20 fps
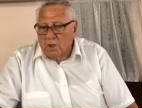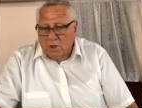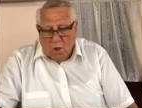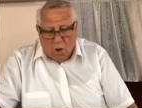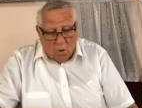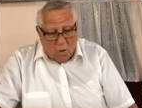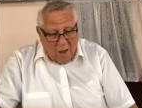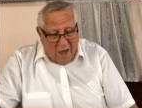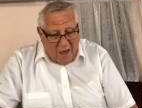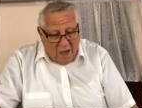
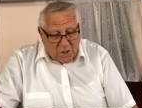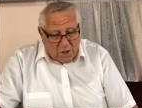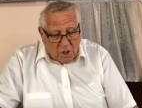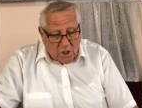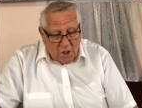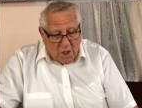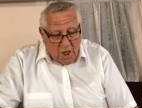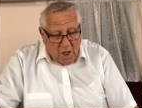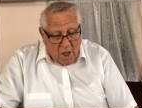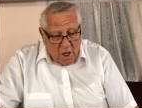So
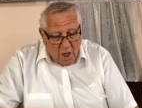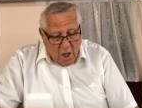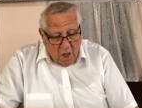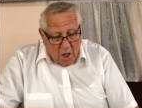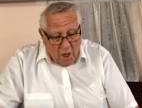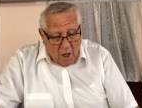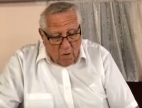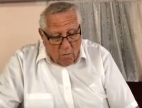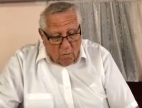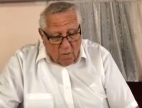actually,
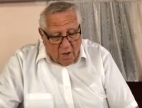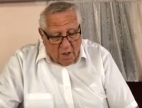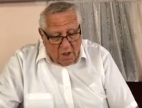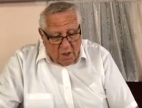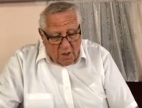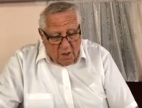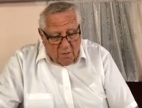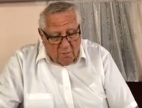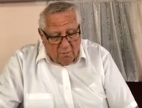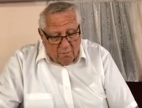when
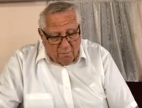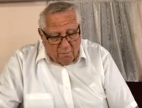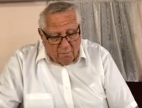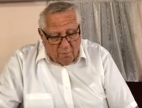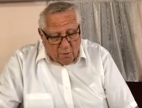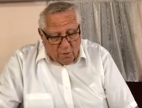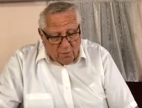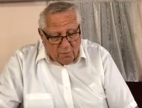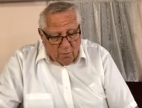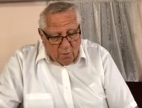he,
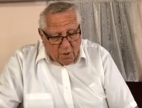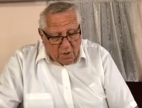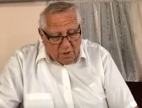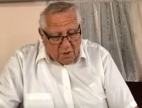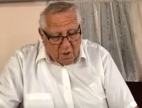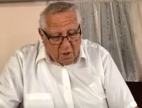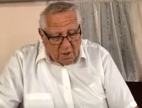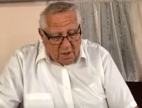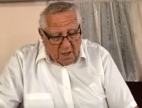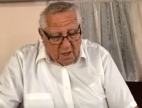verse 4
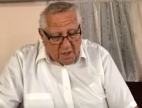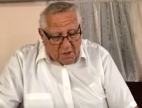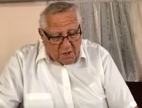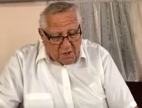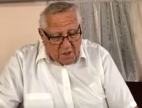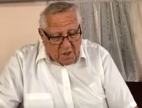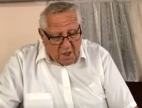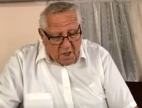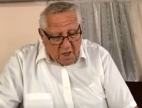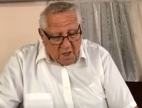is,
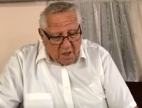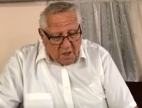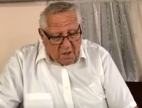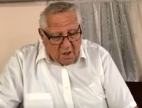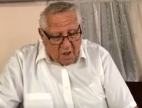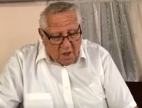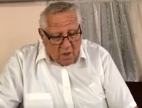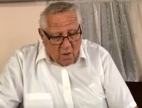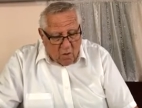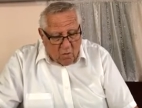against thee
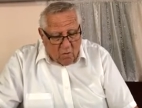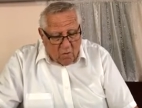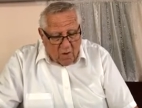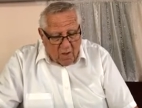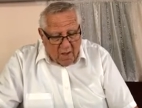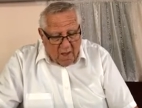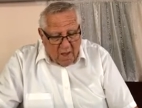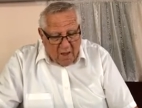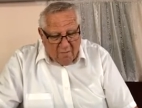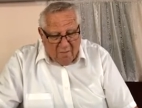and thee
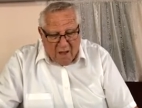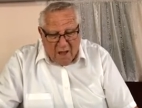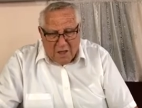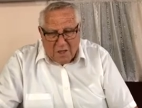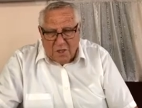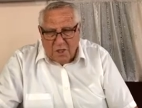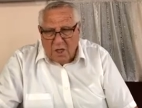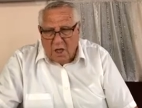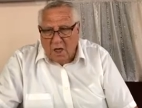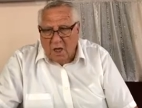only have
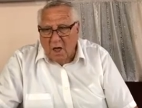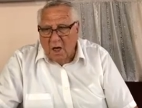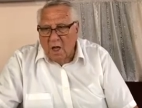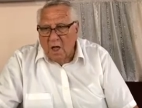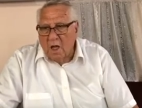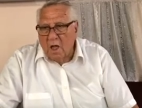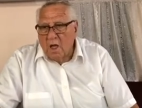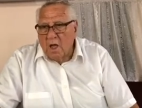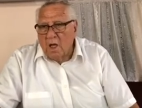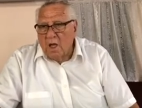I sinned.
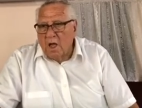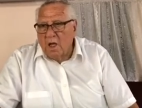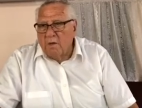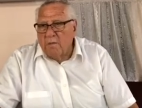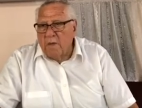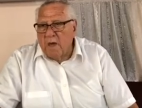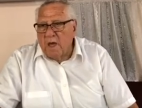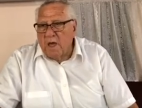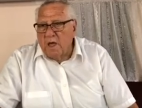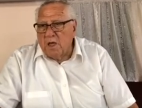
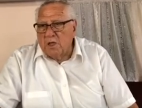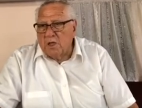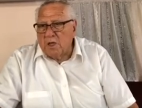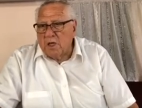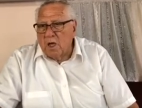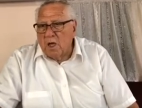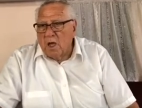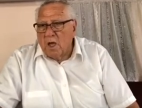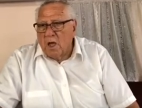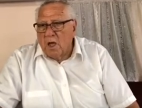It
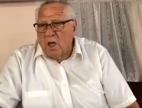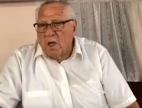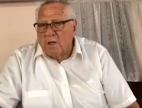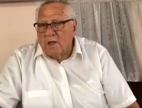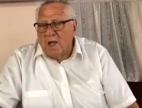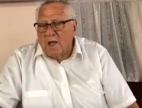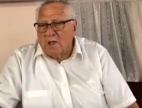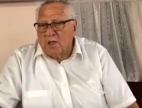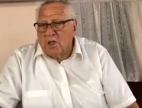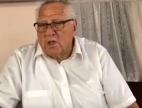means
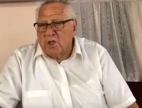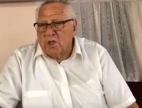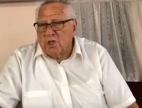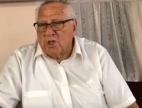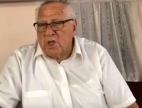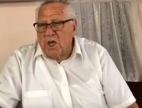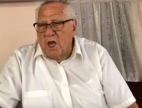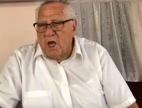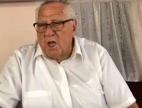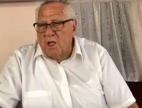that the
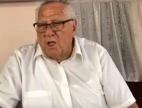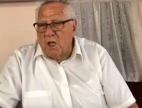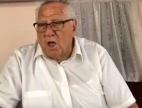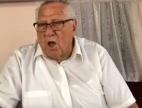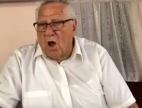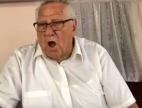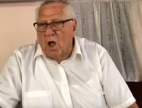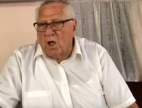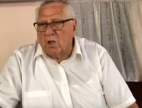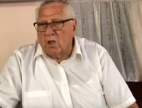sin,
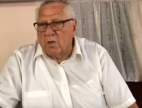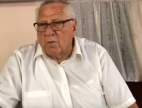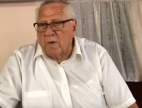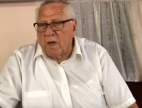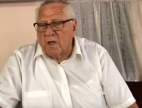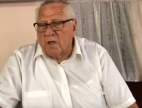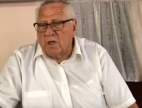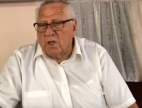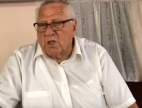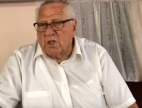the
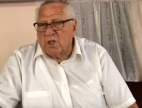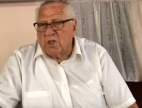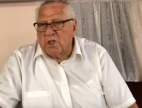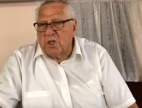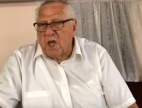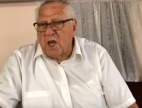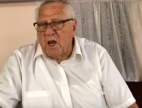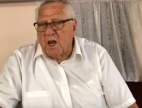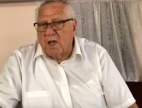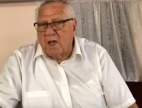ultimate, the
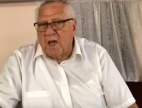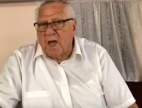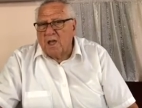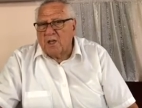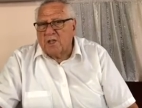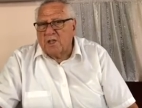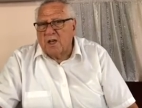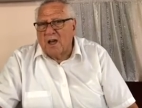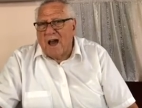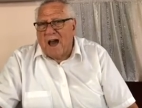sin
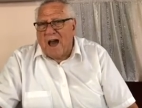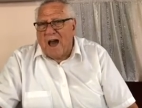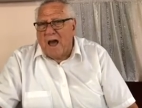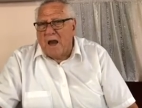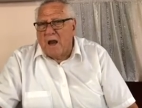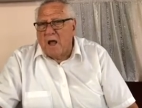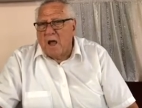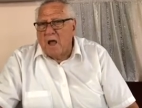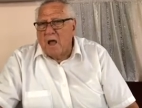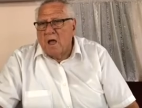against
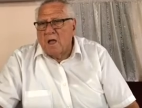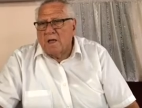God